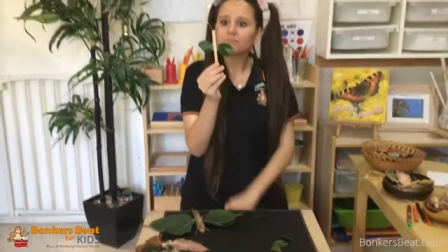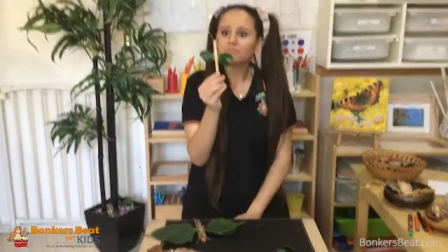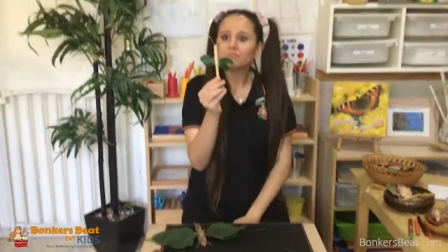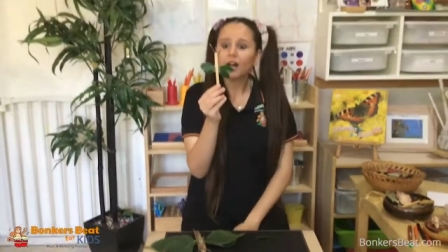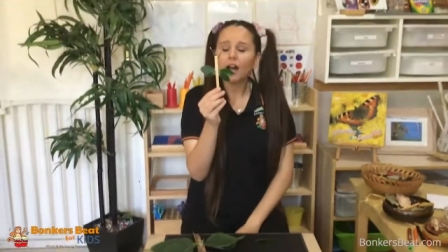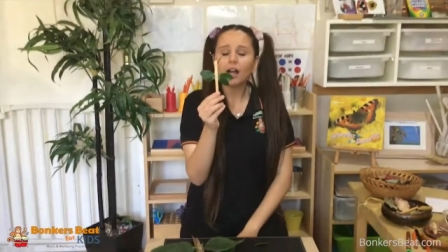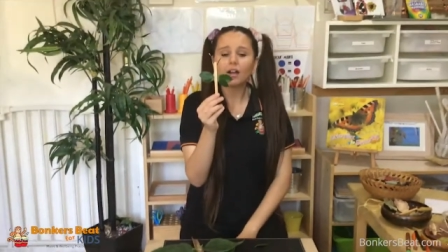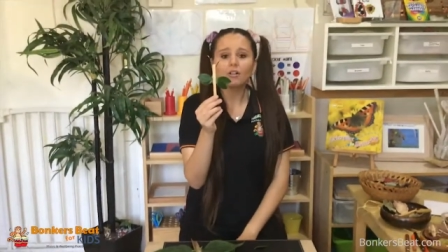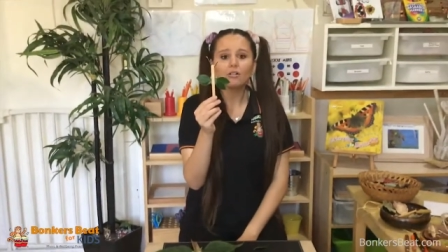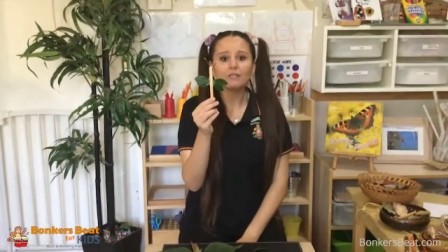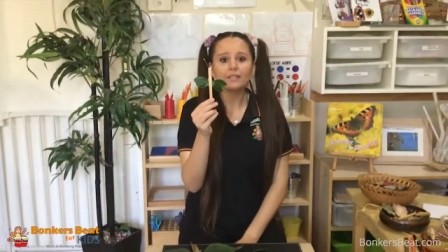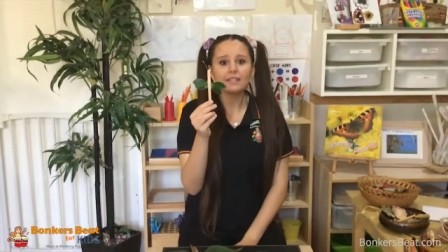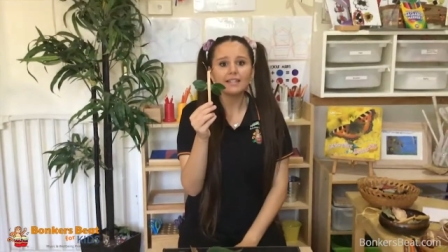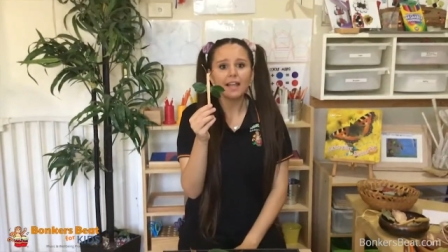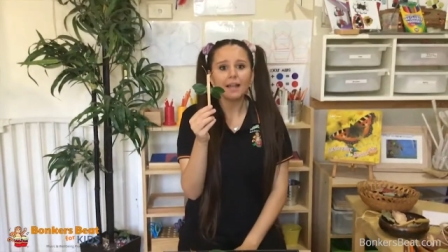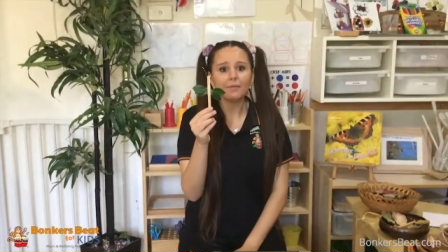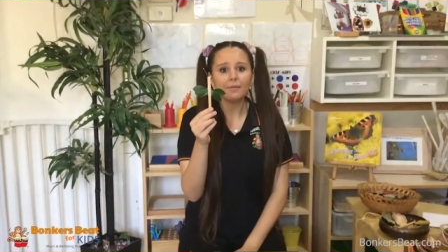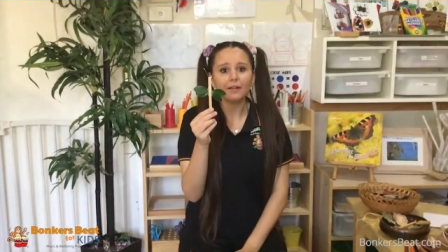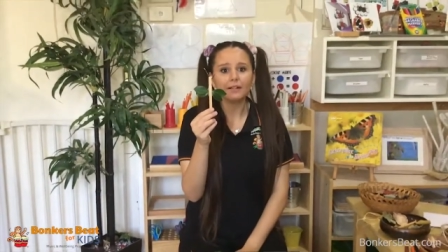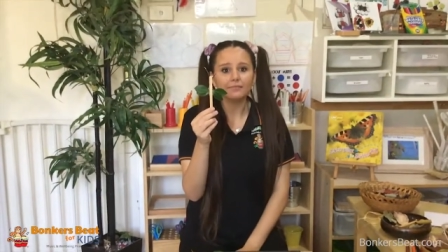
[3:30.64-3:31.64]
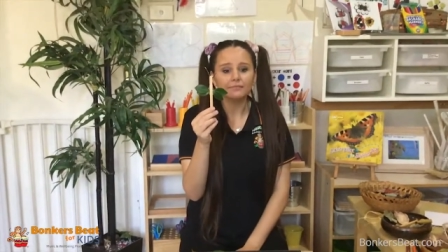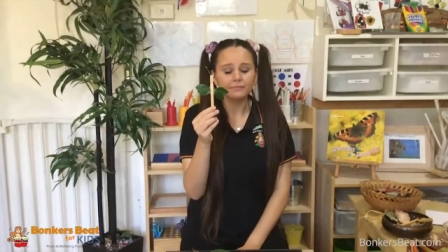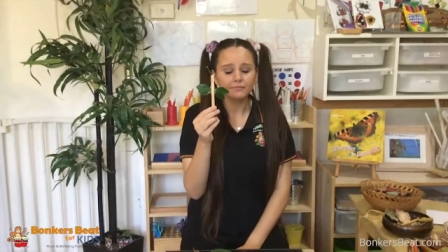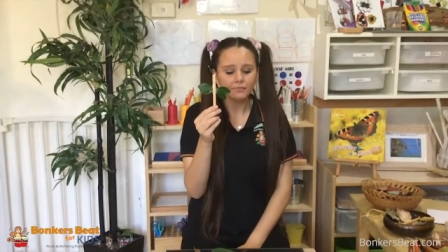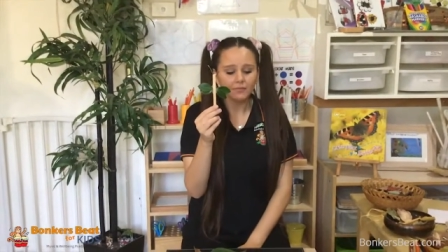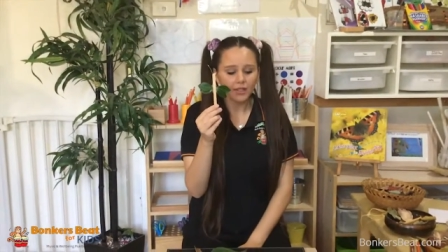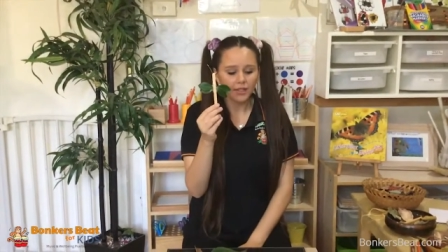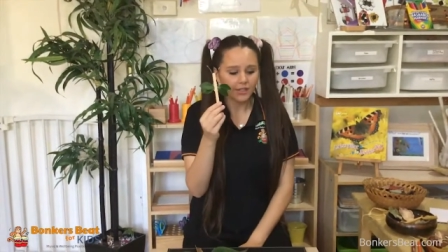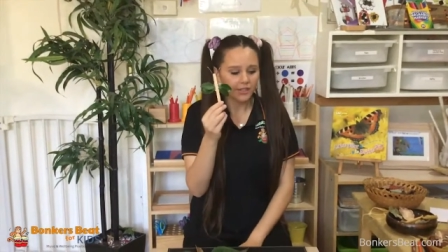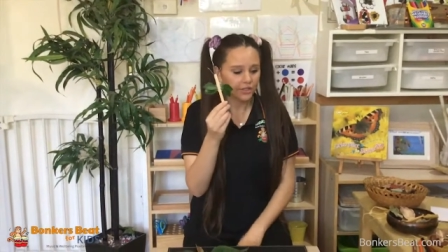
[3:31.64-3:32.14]
How cool is that one?
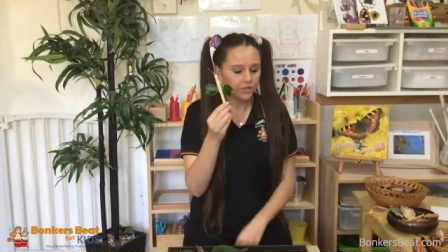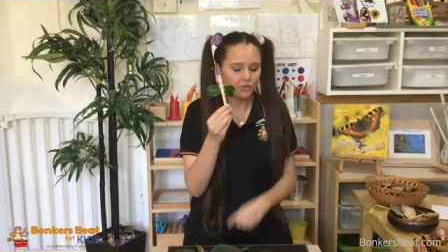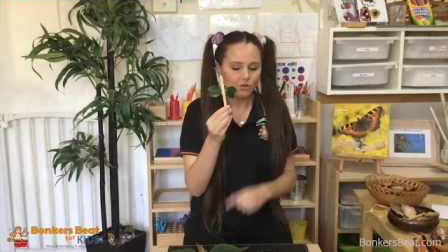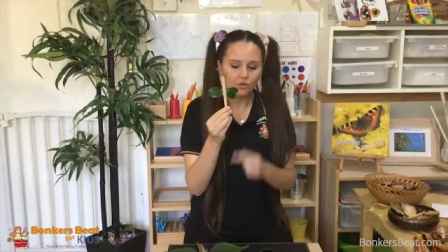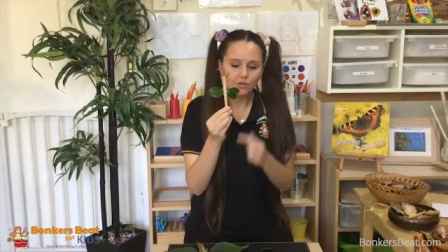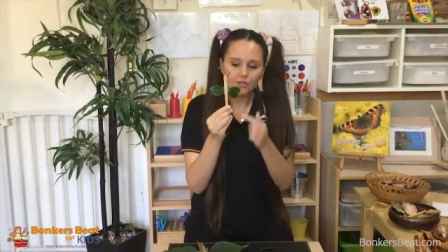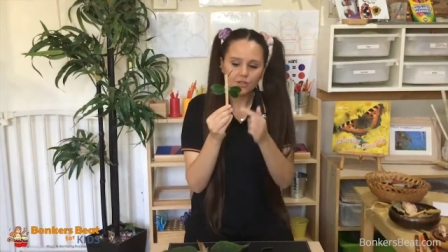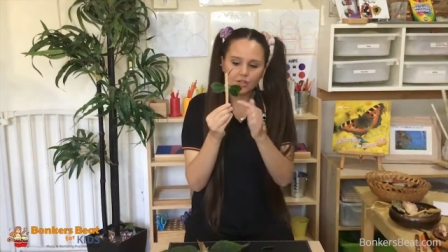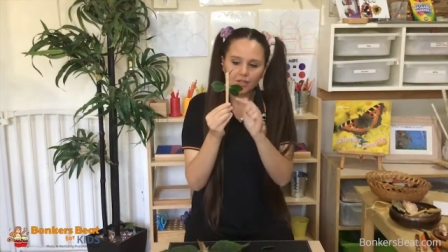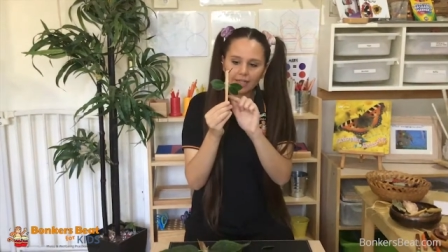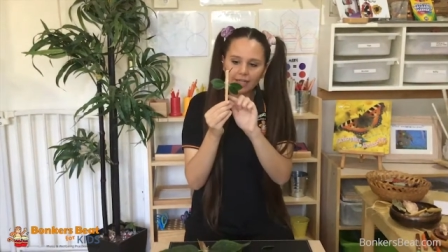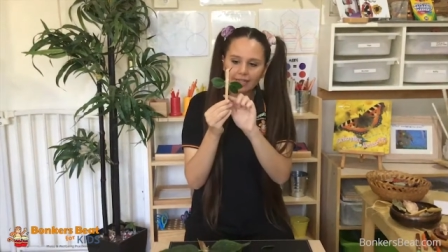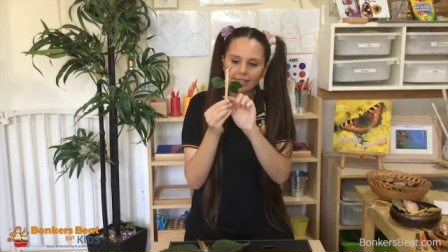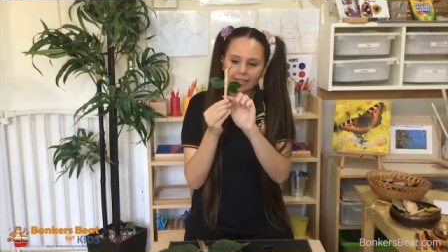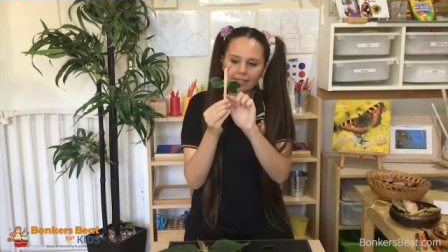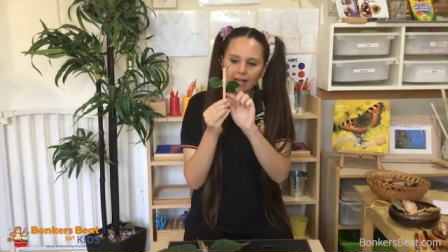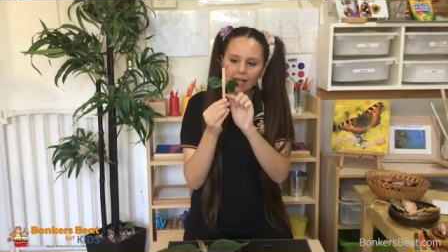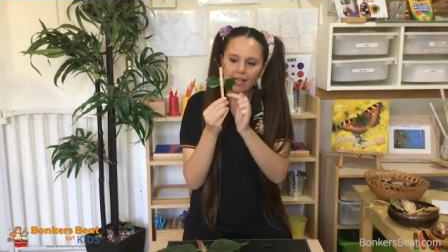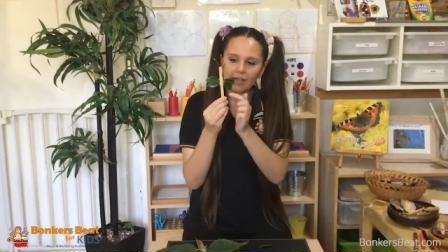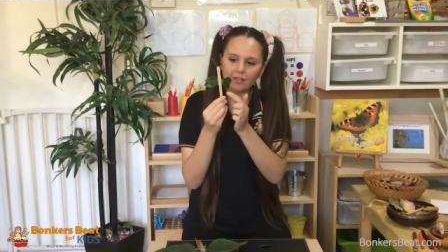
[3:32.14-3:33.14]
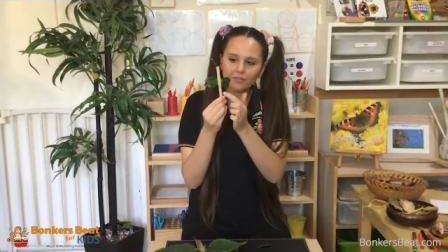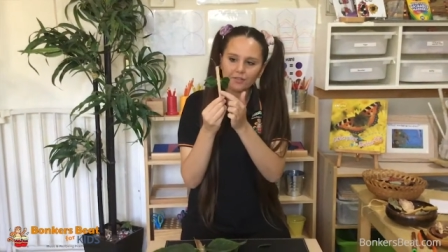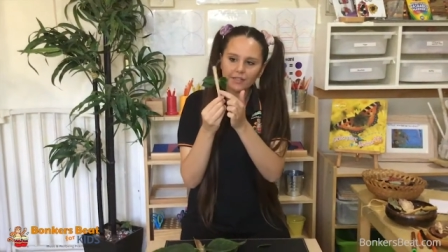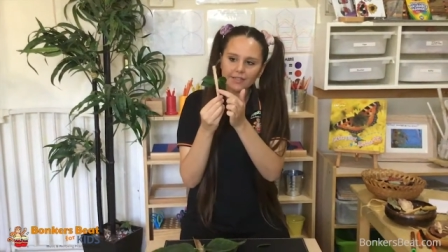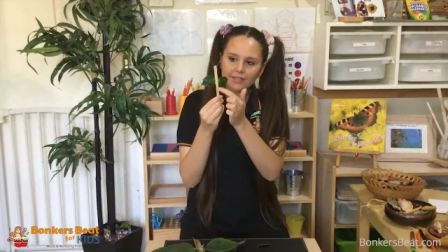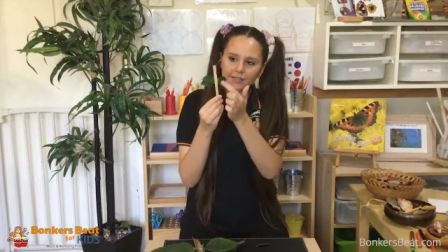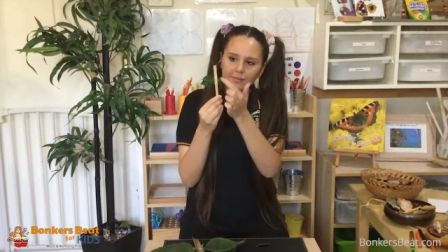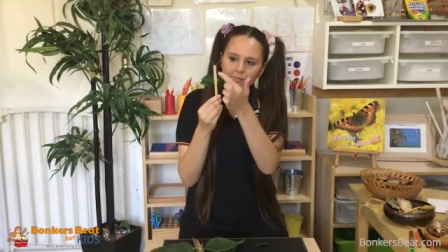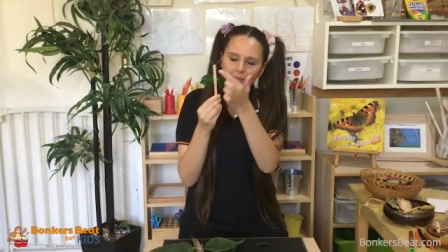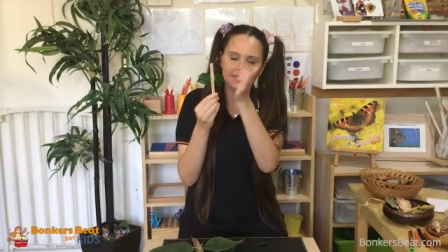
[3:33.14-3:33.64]
You also can color it
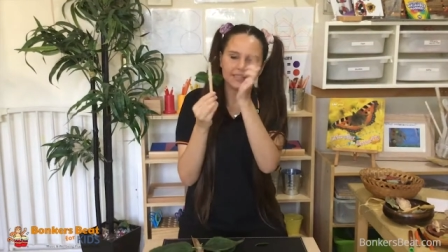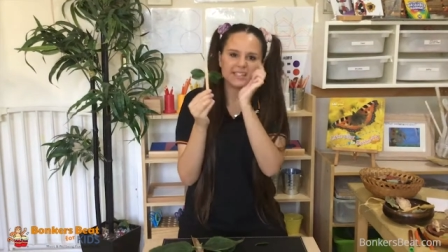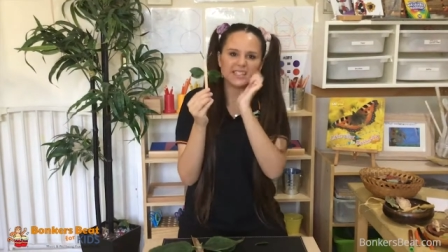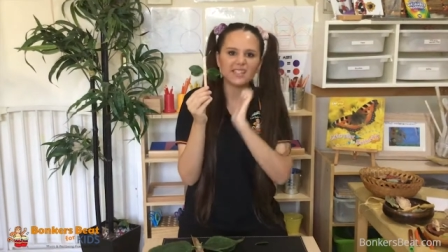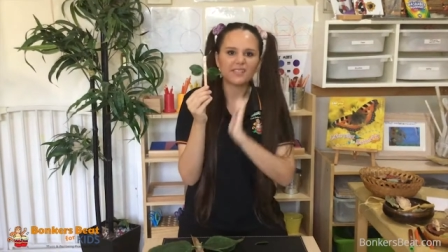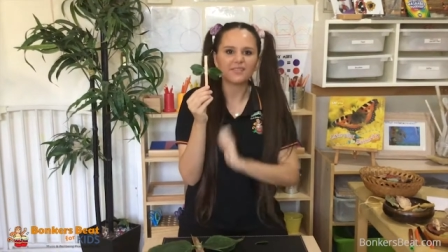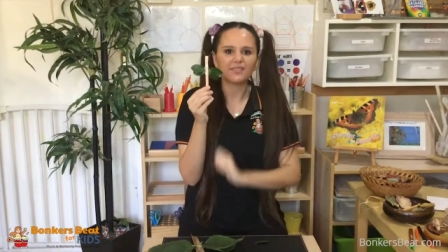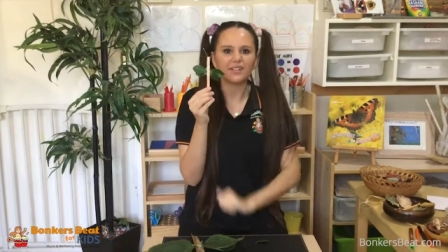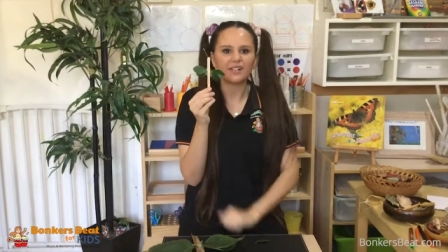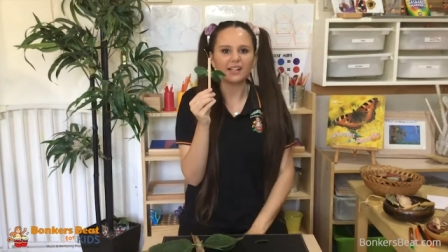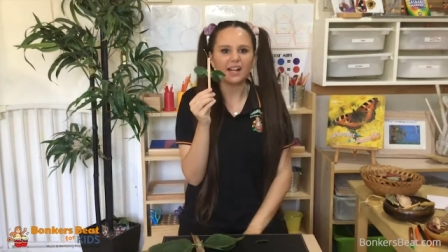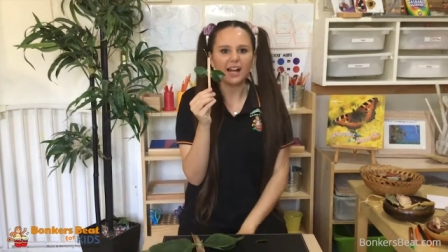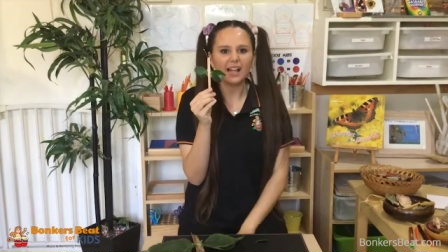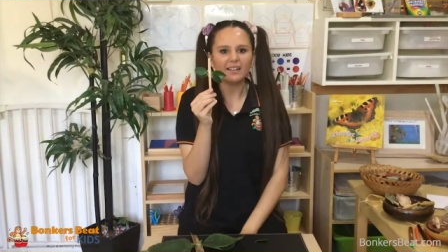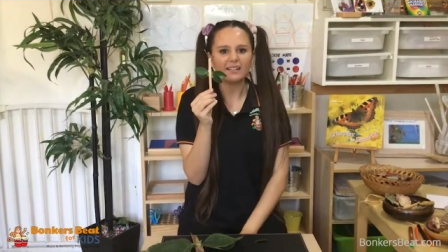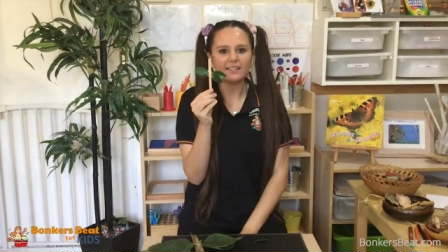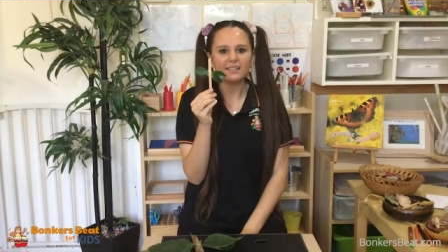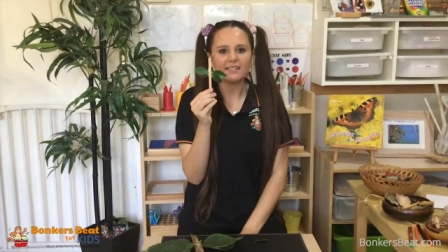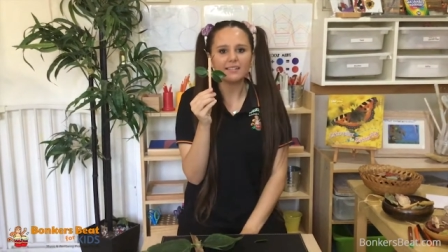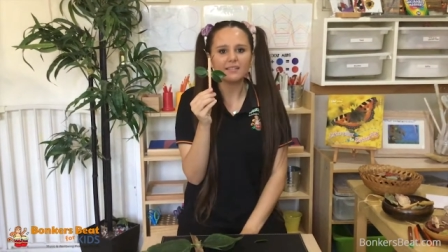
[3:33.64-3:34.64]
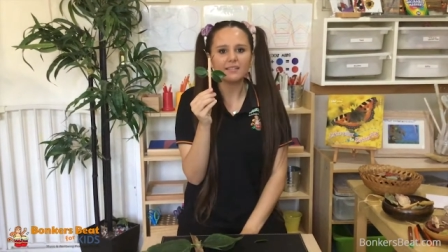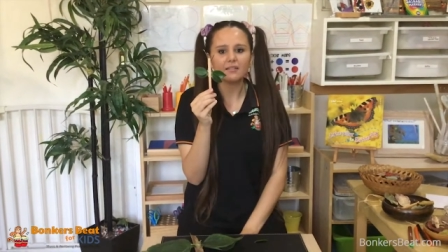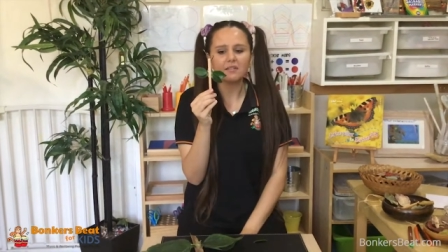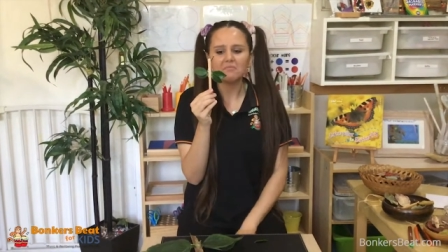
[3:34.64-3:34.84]
to be different colors.